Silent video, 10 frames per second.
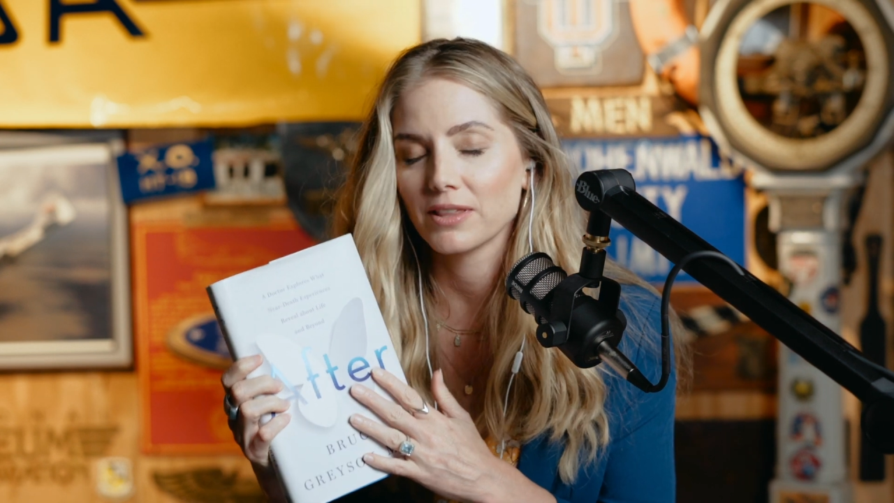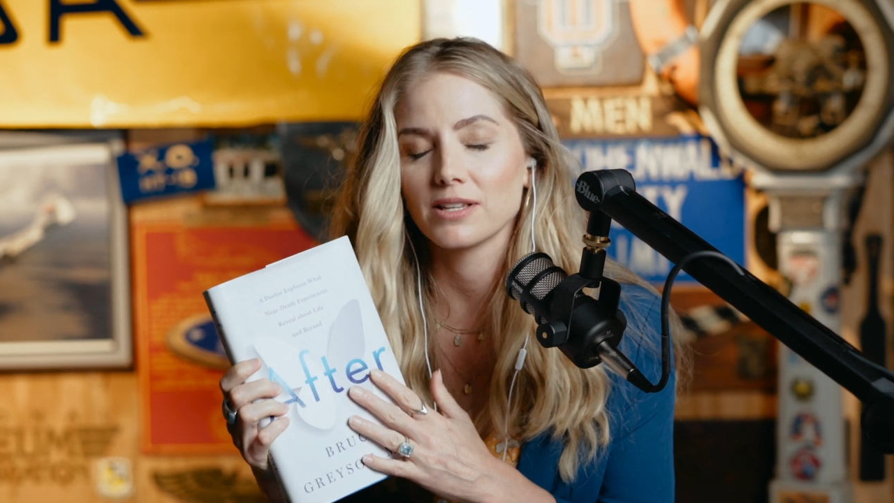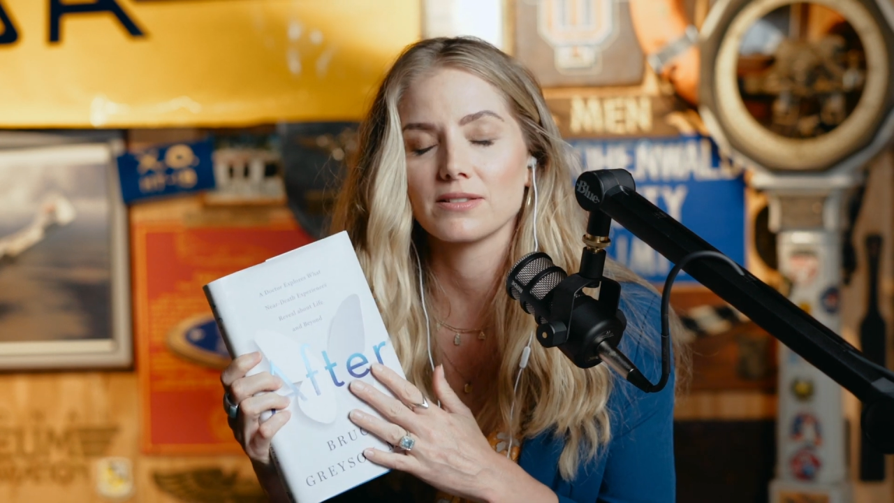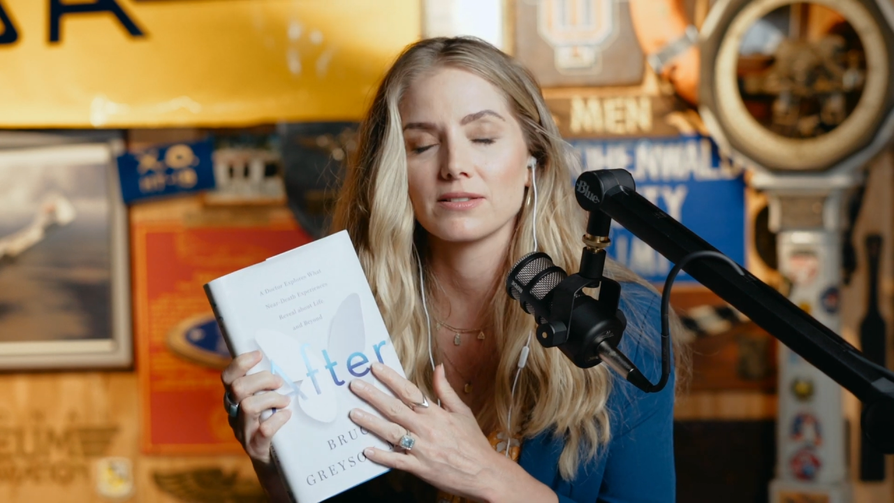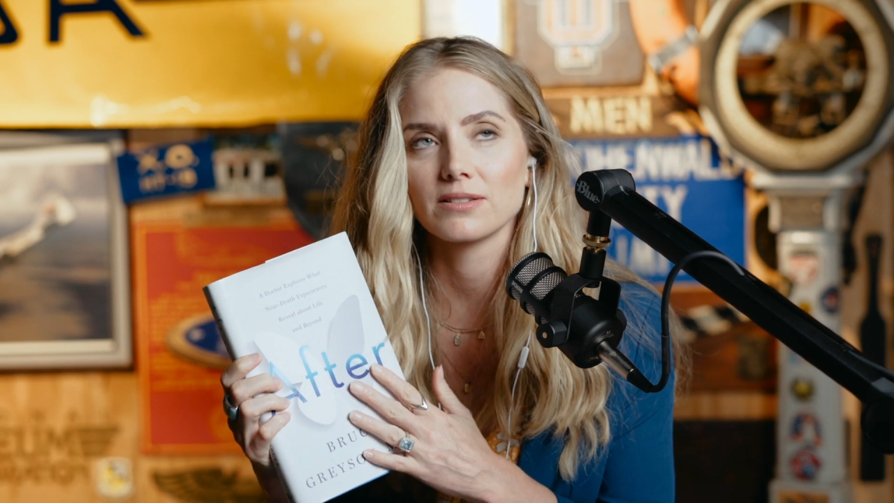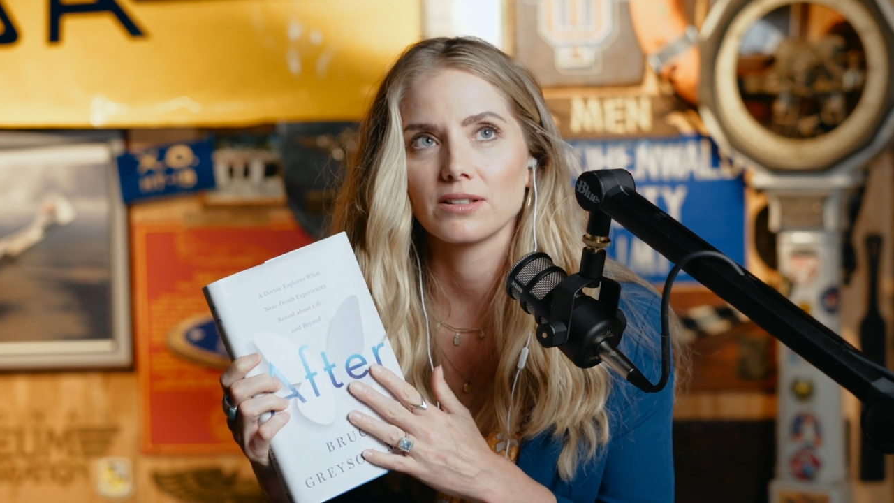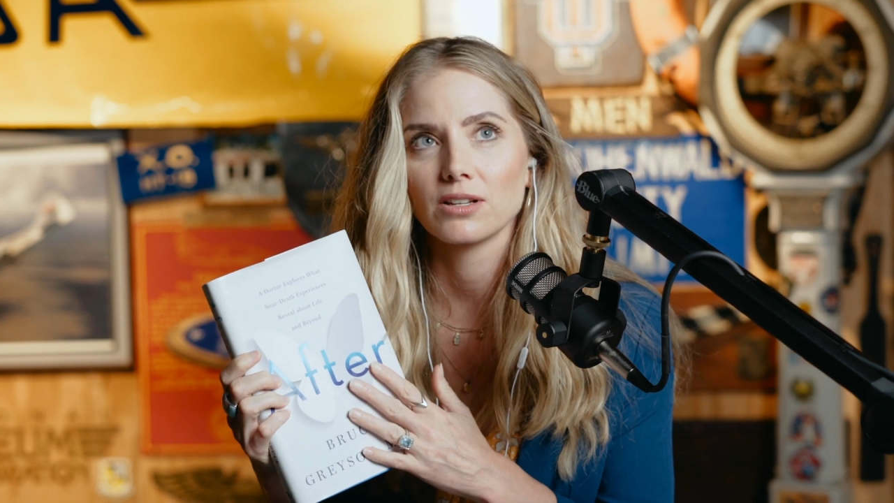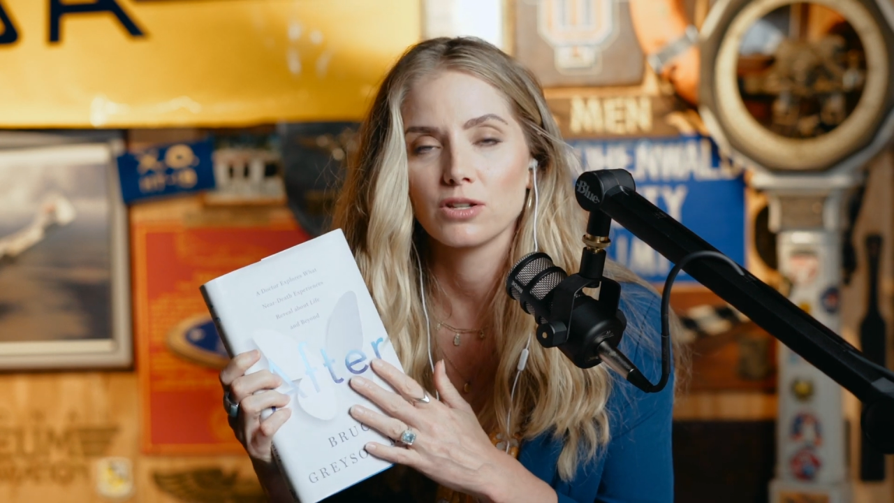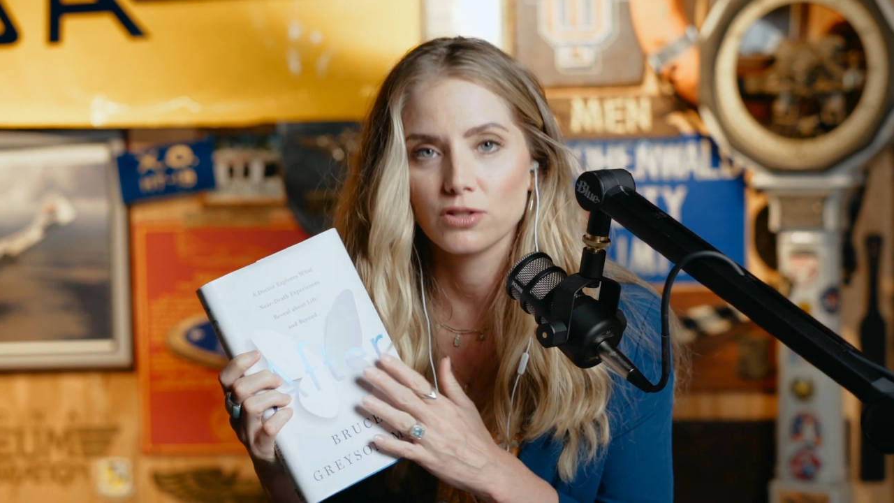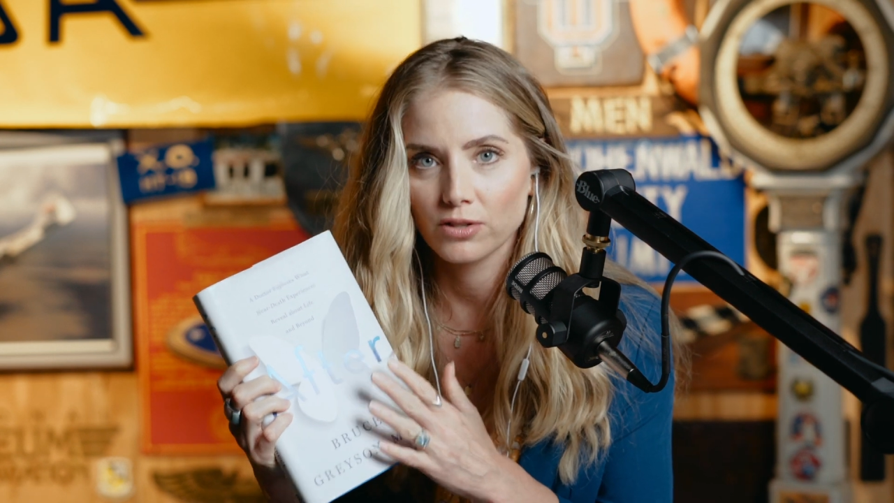this
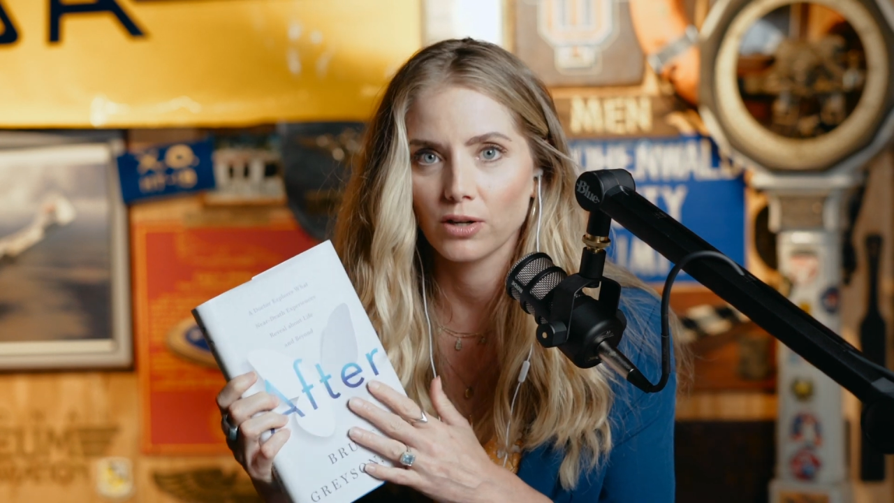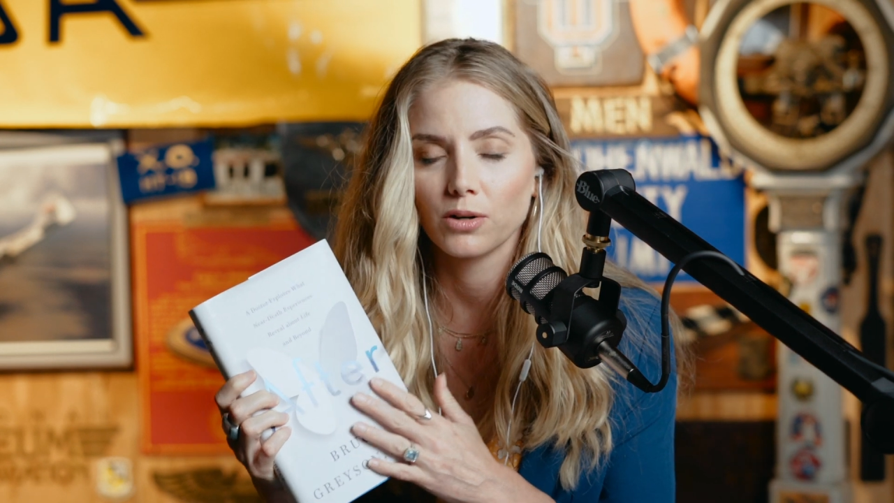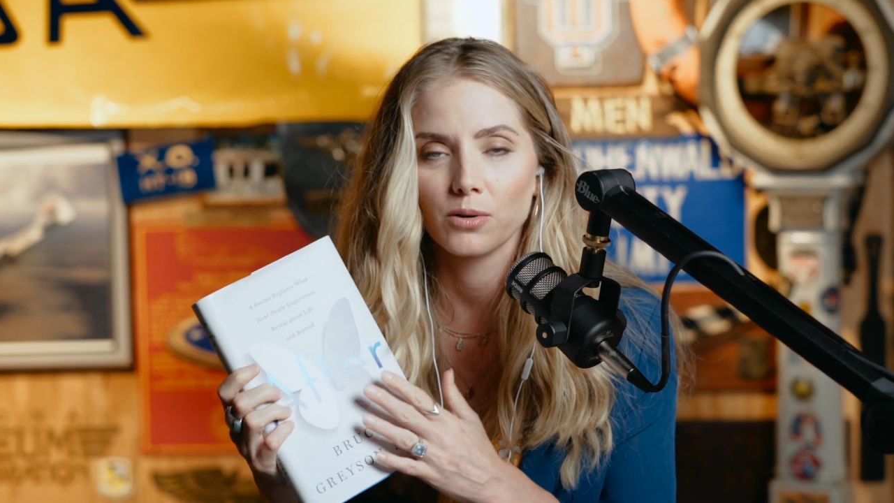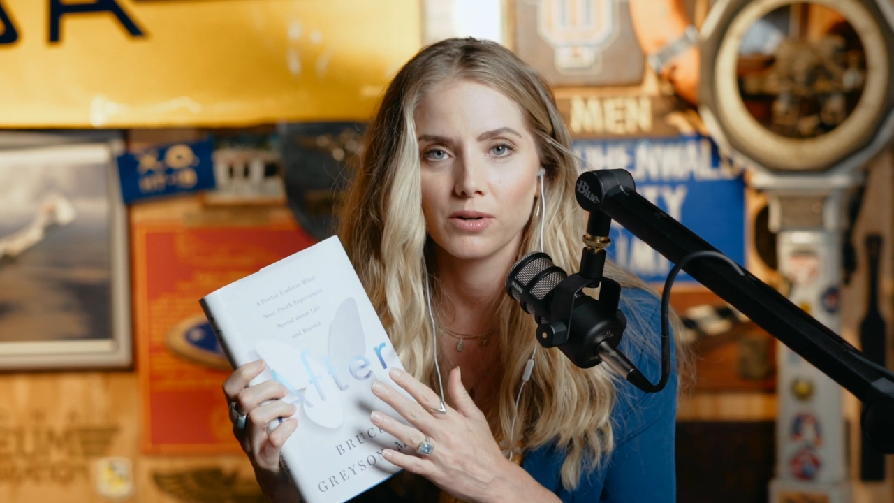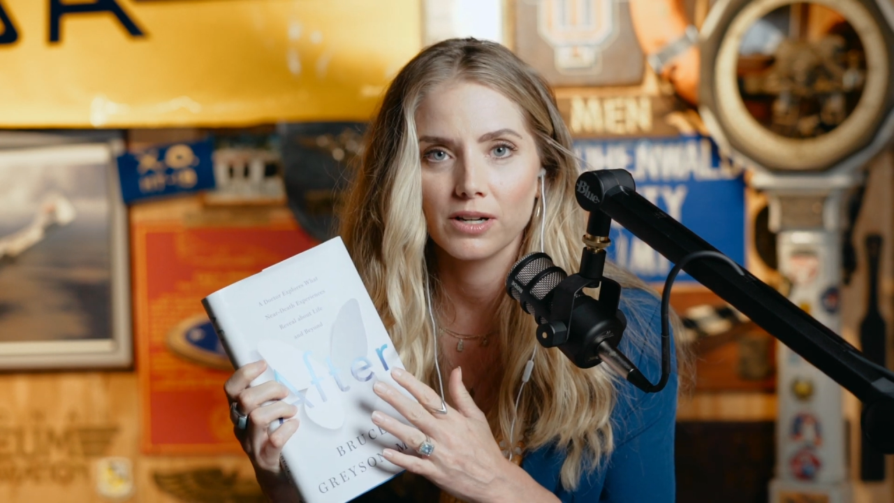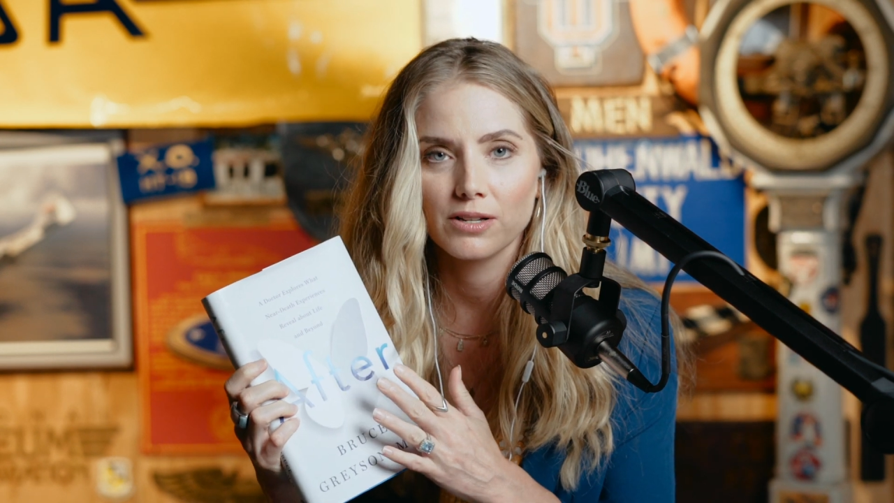so